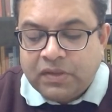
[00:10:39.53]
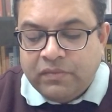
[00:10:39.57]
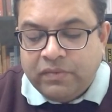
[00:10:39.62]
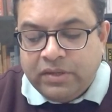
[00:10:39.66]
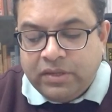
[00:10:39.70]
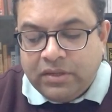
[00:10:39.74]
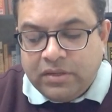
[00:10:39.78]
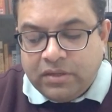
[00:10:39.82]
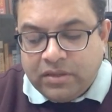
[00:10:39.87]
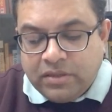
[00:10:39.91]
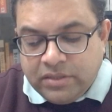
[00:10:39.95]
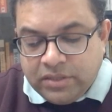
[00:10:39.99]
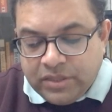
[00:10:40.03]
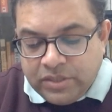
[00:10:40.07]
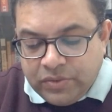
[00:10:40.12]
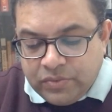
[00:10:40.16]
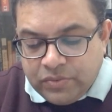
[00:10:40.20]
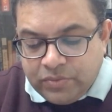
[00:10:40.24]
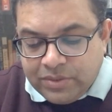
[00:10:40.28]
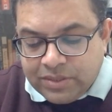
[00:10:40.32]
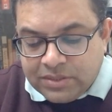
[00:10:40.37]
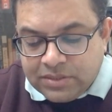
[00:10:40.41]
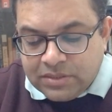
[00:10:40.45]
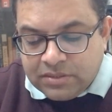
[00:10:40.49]
When
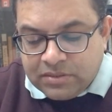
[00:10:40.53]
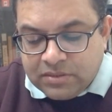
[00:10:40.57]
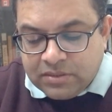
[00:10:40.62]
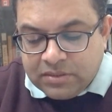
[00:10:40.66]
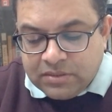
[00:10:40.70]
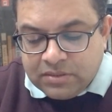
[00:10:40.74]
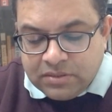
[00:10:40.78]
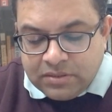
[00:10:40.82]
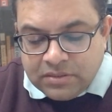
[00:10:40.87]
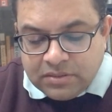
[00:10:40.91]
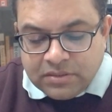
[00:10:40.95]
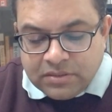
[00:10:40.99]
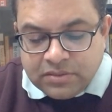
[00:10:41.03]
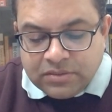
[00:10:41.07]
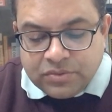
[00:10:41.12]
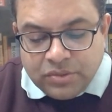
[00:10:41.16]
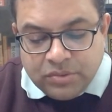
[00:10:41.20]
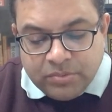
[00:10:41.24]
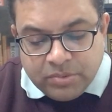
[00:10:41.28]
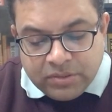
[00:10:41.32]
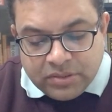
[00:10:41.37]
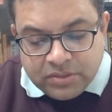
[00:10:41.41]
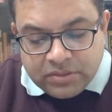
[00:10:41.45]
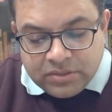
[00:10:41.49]
continued existence ceases,
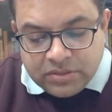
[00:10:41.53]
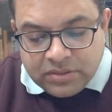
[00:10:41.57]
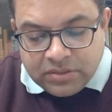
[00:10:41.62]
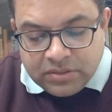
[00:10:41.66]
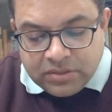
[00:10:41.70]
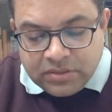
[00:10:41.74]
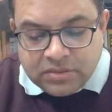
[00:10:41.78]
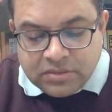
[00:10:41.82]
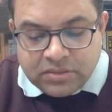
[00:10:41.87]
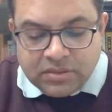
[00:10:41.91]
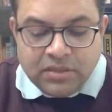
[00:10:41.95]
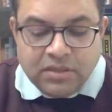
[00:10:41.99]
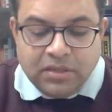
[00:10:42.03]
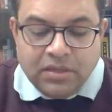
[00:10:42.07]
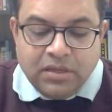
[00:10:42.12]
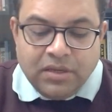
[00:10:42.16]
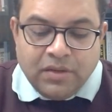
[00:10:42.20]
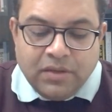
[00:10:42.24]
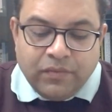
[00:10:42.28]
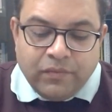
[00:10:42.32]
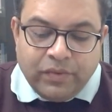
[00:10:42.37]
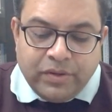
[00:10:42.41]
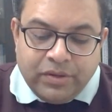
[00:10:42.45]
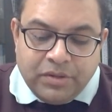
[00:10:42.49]
rebirth ceases.
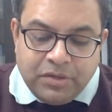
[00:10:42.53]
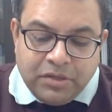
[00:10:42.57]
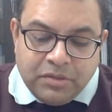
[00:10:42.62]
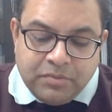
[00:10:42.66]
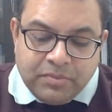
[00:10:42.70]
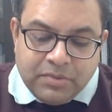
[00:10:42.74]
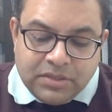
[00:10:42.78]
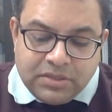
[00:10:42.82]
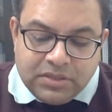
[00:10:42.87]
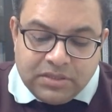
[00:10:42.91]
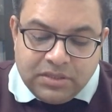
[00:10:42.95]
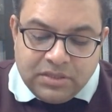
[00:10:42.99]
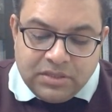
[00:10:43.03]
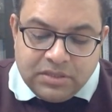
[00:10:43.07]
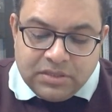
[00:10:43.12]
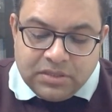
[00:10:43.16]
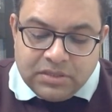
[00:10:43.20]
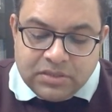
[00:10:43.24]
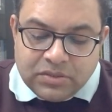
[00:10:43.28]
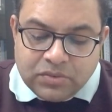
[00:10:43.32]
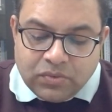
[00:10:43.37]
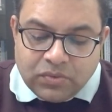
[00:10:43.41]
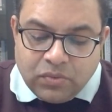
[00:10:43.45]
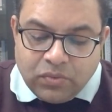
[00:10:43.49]
When rebirth
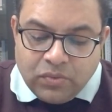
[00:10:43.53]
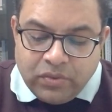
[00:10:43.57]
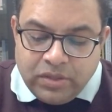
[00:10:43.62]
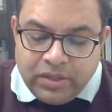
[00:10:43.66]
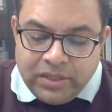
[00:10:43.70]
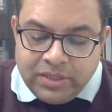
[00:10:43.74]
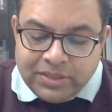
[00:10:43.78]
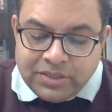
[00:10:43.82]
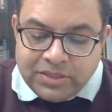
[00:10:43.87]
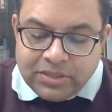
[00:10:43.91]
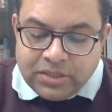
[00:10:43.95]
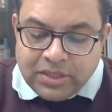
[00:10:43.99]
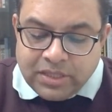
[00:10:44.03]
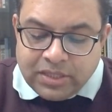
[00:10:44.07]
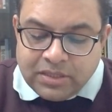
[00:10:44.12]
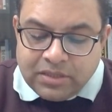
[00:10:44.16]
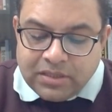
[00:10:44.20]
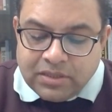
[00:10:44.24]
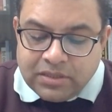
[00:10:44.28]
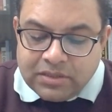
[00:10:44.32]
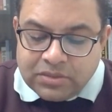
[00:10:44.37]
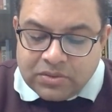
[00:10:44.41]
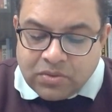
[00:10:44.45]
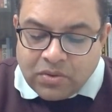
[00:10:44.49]
ceases, old age, death,
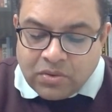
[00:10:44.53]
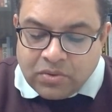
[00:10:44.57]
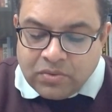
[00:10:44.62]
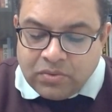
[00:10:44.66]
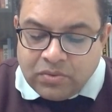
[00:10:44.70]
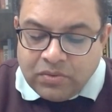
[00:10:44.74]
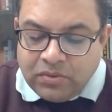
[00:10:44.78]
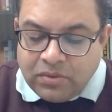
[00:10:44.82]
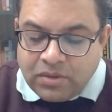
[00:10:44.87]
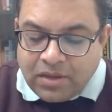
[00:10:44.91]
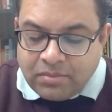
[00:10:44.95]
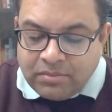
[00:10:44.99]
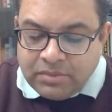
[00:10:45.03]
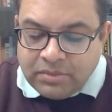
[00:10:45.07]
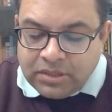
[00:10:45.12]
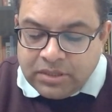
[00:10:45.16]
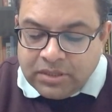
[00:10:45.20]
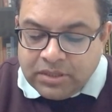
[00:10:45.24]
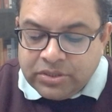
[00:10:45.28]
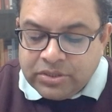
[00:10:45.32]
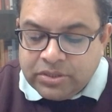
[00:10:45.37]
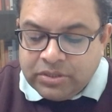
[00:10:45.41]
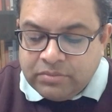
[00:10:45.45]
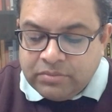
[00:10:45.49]
sorrow,
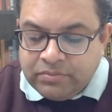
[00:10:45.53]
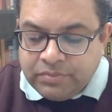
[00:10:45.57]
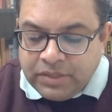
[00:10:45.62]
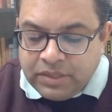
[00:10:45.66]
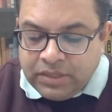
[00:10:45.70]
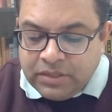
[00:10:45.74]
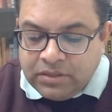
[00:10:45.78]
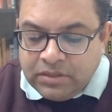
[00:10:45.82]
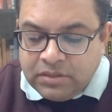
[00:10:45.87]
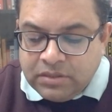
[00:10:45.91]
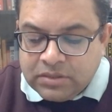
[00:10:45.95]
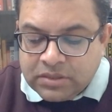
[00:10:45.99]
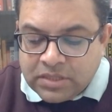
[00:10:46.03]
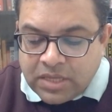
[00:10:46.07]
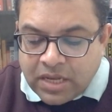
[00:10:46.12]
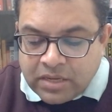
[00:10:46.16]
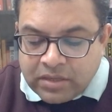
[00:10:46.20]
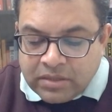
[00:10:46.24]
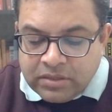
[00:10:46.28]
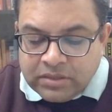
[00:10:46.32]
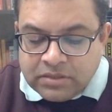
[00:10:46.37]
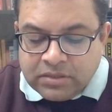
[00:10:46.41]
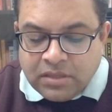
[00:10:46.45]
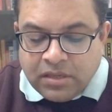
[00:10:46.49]
lamentation, pain,
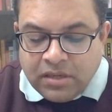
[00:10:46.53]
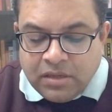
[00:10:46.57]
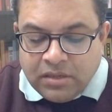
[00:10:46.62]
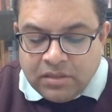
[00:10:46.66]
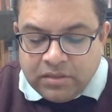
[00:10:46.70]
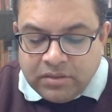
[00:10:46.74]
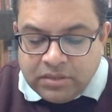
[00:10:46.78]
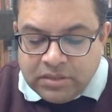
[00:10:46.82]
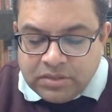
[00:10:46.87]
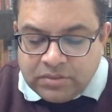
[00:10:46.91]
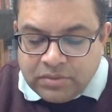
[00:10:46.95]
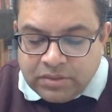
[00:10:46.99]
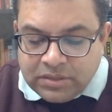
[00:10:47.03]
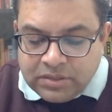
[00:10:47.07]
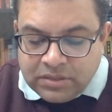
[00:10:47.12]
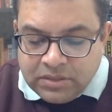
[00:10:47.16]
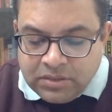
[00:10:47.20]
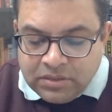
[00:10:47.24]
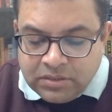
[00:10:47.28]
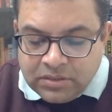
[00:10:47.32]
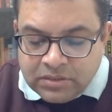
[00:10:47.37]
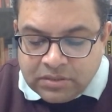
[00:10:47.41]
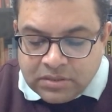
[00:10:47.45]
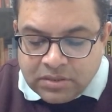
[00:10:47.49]
sadness, distress
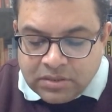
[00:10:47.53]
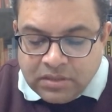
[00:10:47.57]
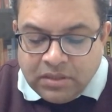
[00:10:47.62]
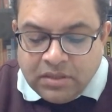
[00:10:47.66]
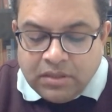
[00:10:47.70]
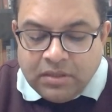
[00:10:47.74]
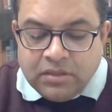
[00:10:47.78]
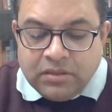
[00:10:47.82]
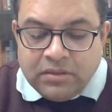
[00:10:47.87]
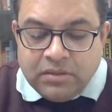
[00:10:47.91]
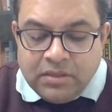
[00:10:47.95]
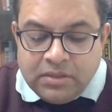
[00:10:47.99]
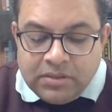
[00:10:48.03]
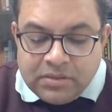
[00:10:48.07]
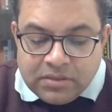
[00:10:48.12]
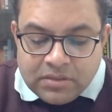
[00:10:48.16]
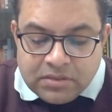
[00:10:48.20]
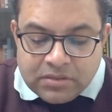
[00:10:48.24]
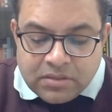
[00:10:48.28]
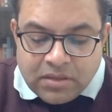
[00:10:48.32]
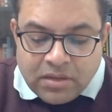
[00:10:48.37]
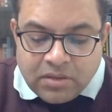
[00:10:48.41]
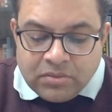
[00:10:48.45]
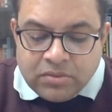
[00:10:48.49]
ceases. This
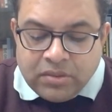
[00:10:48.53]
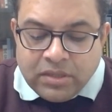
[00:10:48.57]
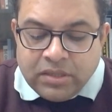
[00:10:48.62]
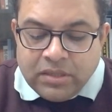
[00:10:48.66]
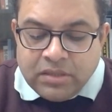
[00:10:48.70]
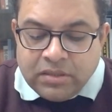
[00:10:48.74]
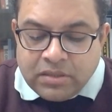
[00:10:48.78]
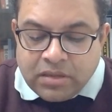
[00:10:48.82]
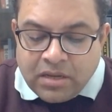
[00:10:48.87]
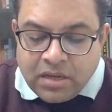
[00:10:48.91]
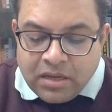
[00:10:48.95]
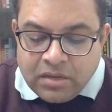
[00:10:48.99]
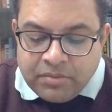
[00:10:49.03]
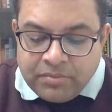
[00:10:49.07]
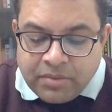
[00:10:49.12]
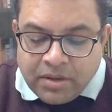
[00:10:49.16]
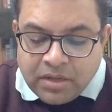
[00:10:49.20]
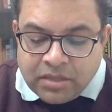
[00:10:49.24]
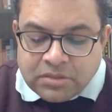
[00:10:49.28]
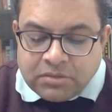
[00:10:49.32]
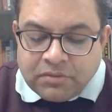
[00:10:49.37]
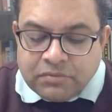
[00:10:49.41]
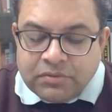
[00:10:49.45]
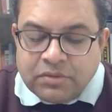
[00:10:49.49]
is how the entire
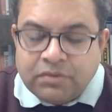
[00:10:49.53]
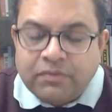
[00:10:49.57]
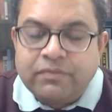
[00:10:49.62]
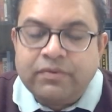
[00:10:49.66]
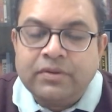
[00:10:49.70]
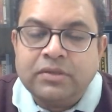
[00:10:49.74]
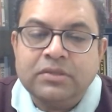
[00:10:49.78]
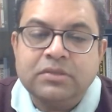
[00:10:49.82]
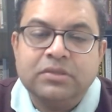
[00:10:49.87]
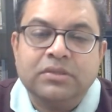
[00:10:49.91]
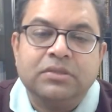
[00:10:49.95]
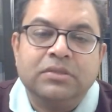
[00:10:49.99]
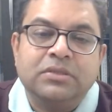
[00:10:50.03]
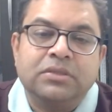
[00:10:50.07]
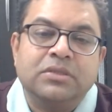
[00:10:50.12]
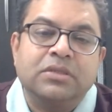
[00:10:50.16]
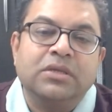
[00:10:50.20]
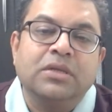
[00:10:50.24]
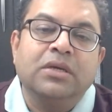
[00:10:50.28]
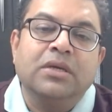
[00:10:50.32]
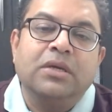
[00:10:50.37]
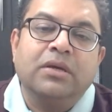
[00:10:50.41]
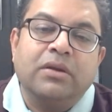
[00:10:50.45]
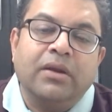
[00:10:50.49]
mass of suffering ceases.
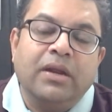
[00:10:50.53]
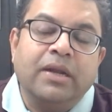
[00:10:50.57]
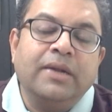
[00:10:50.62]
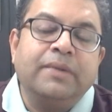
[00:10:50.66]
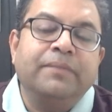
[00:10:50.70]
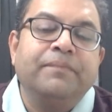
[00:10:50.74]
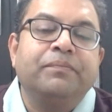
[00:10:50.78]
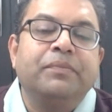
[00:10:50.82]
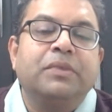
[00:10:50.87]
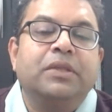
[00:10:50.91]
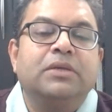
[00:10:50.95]
Right?